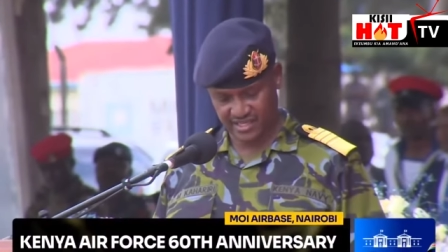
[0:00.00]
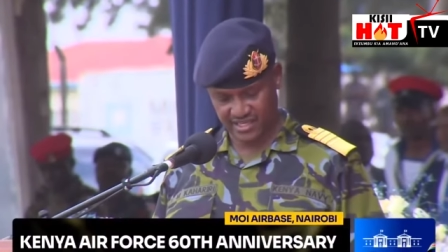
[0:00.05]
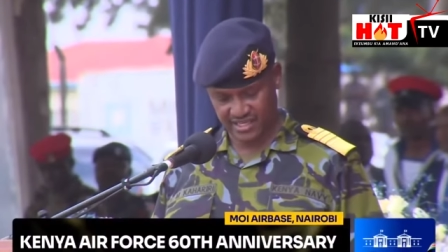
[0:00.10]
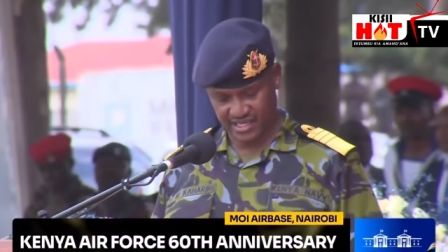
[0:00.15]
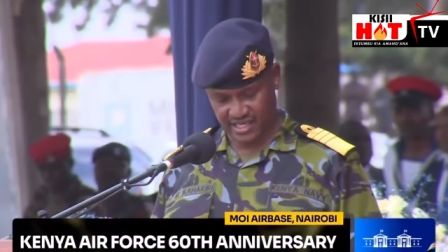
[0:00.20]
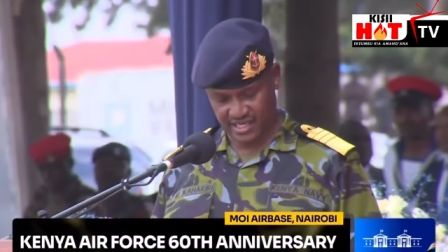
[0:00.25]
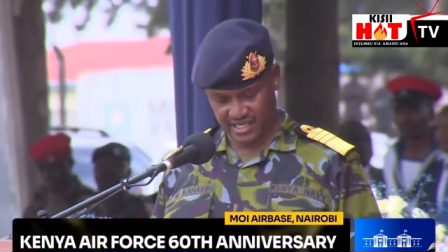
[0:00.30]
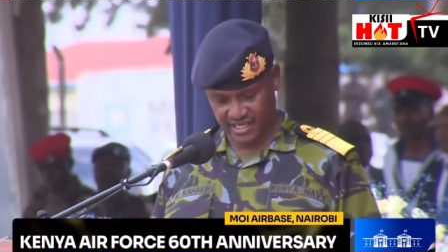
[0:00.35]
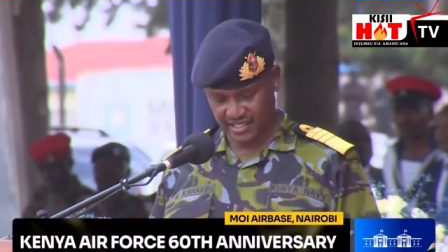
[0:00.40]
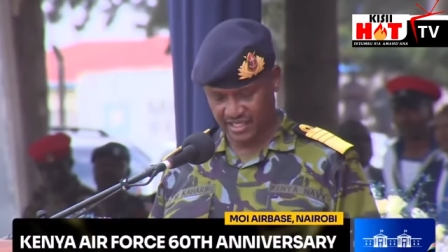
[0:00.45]

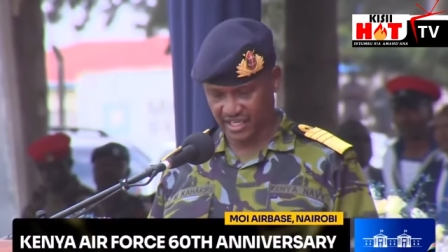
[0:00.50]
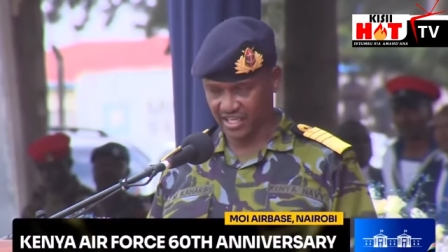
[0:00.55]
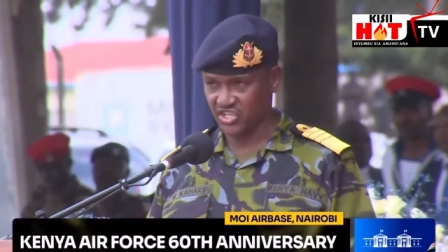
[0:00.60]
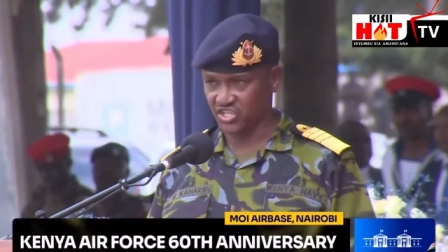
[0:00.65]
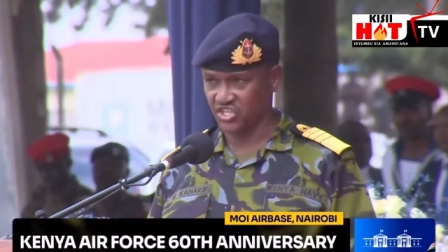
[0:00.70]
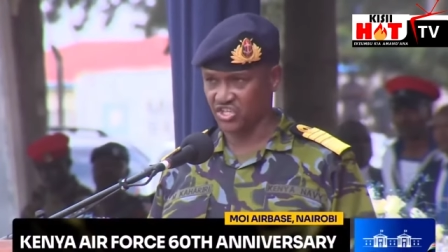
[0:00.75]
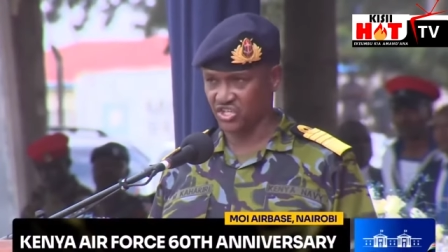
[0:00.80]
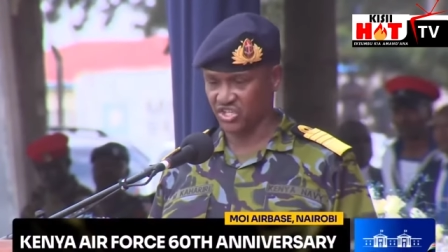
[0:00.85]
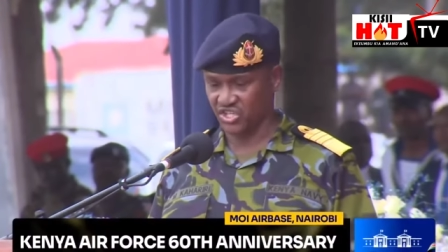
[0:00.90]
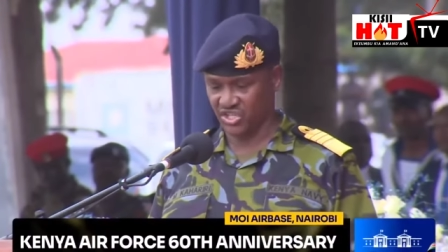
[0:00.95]
Linda
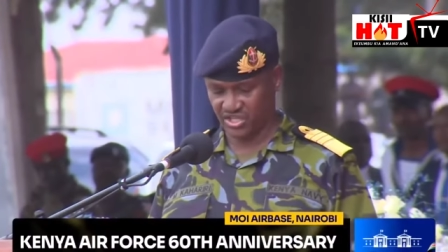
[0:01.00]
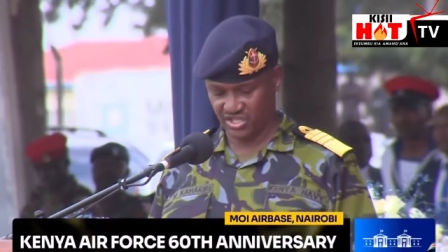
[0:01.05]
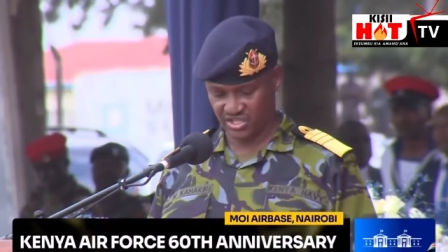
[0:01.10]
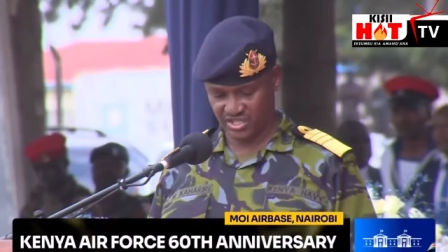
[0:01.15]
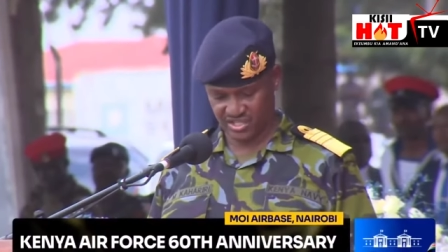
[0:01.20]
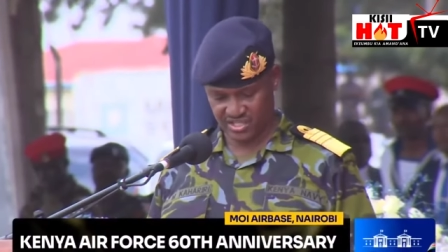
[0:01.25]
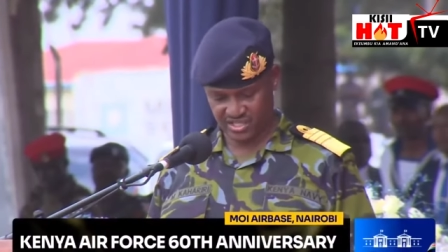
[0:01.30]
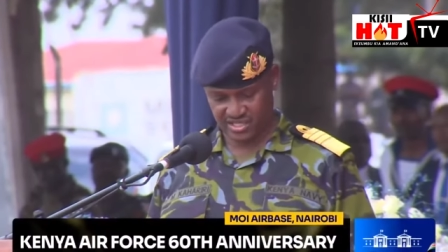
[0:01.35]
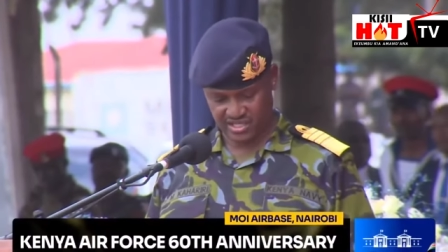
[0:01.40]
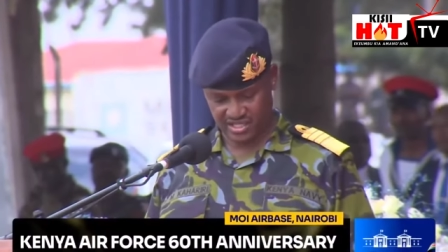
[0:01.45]
Nchi
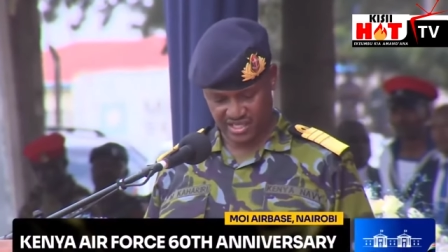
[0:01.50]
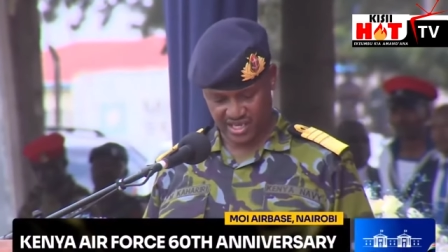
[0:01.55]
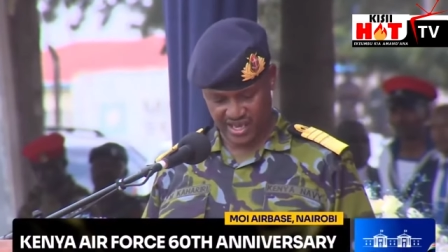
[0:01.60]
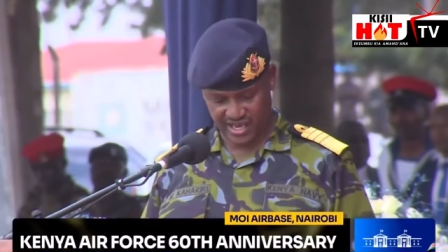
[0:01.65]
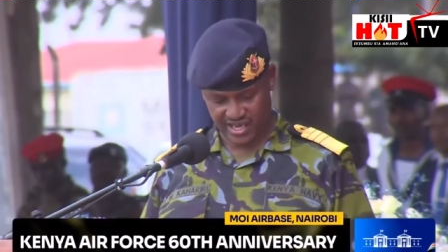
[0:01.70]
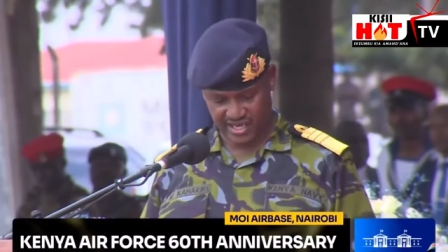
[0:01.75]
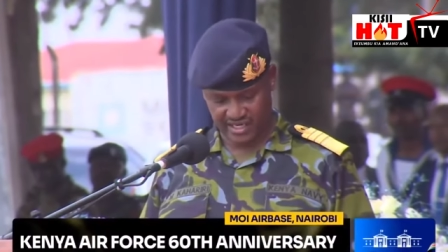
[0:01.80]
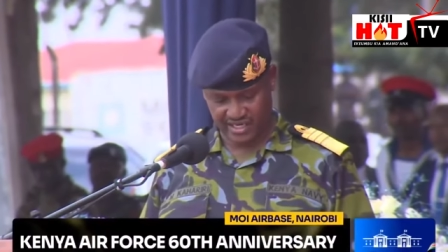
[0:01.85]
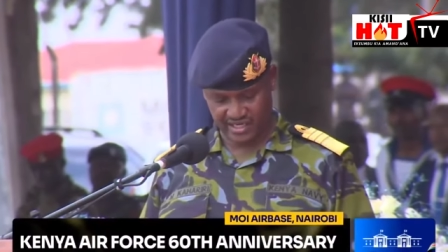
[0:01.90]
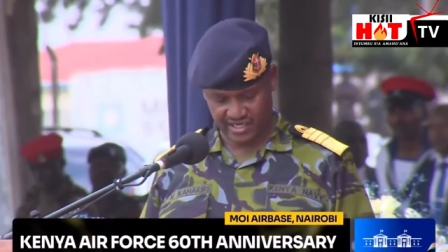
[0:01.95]

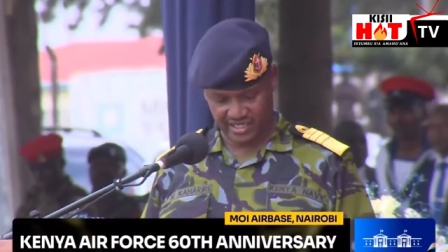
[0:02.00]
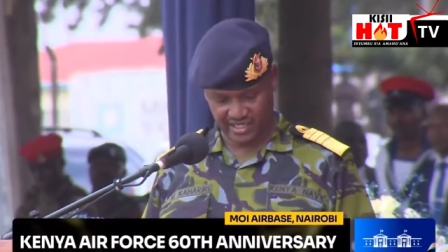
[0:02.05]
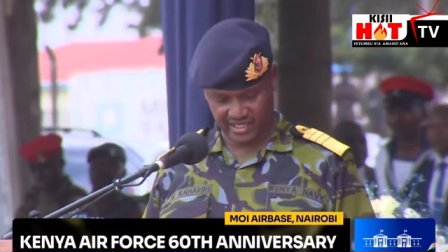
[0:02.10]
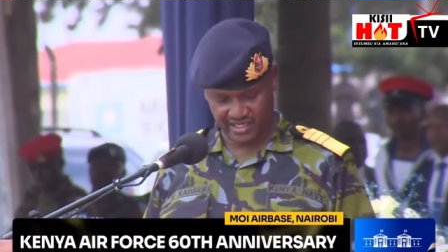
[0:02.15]
and